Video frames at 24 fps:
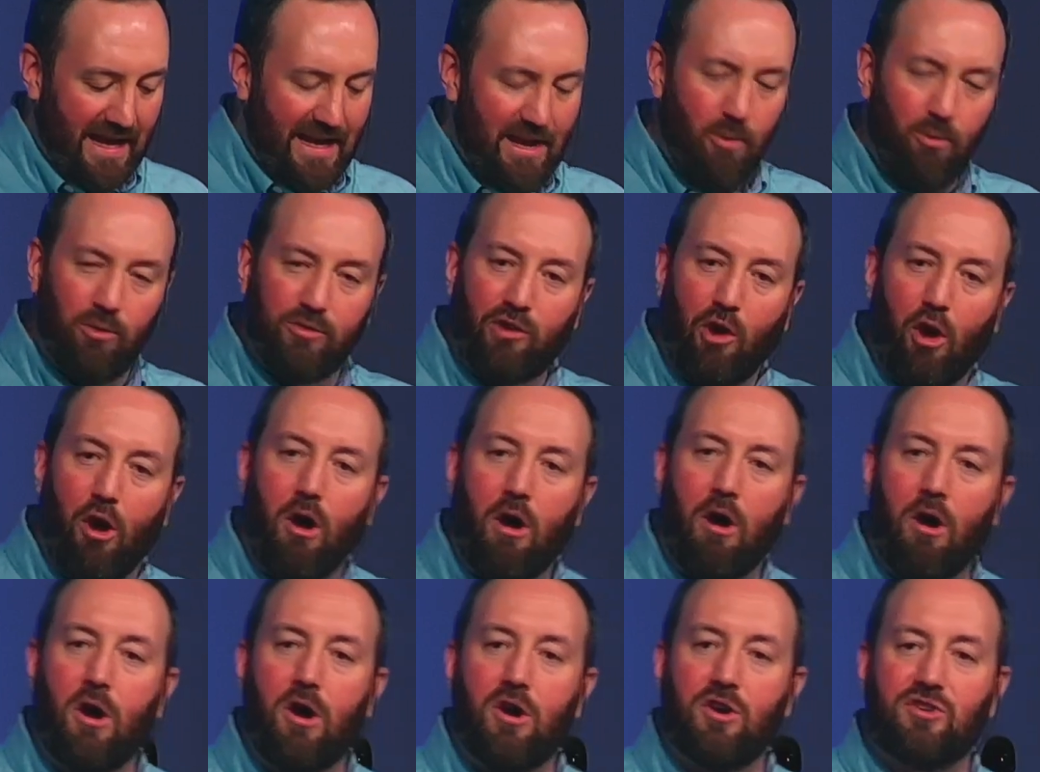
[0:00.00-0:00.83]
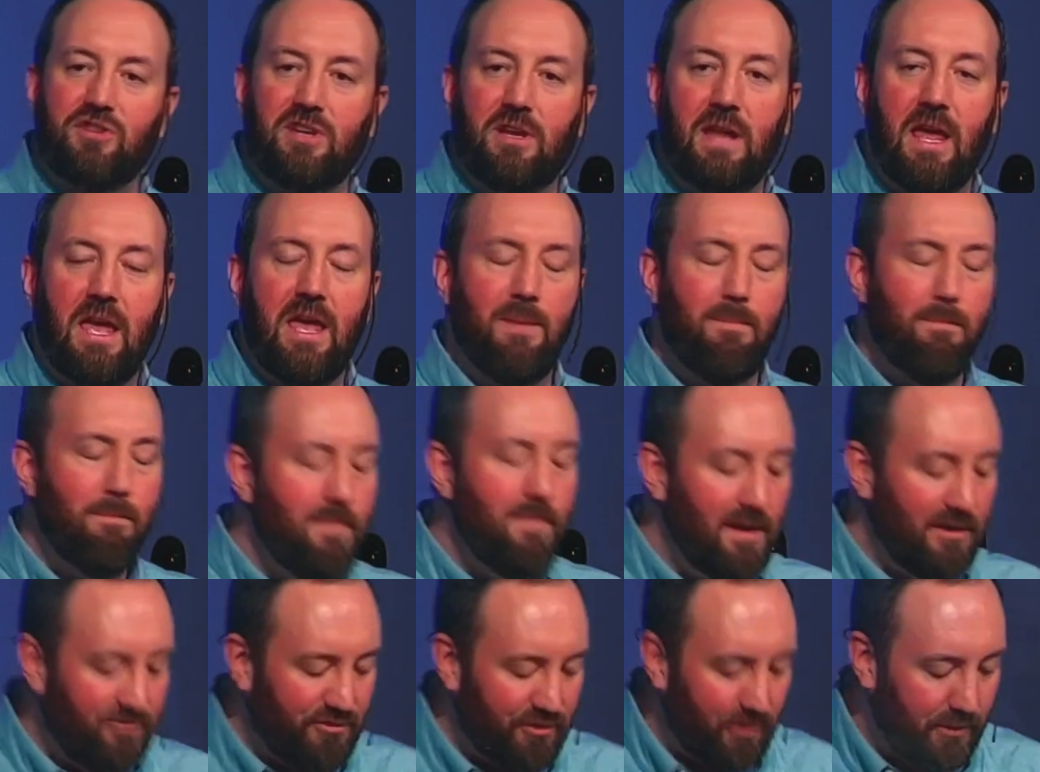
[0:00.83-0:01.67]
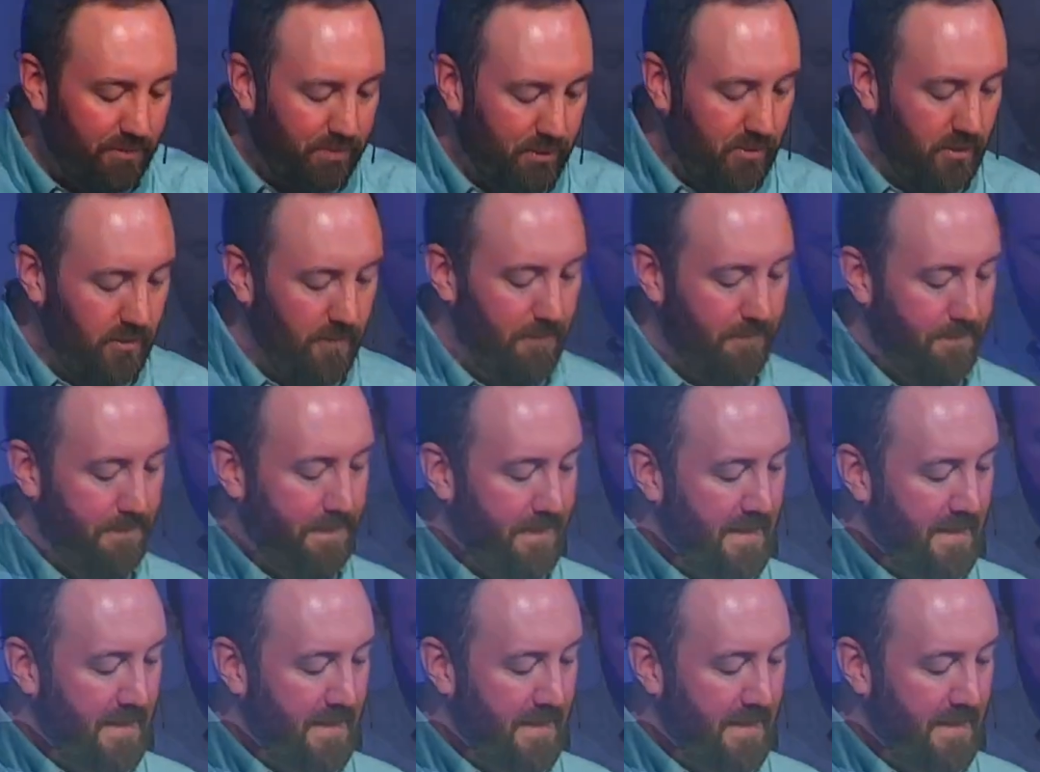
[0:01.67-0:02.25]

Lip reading: And it was harsh and miserable.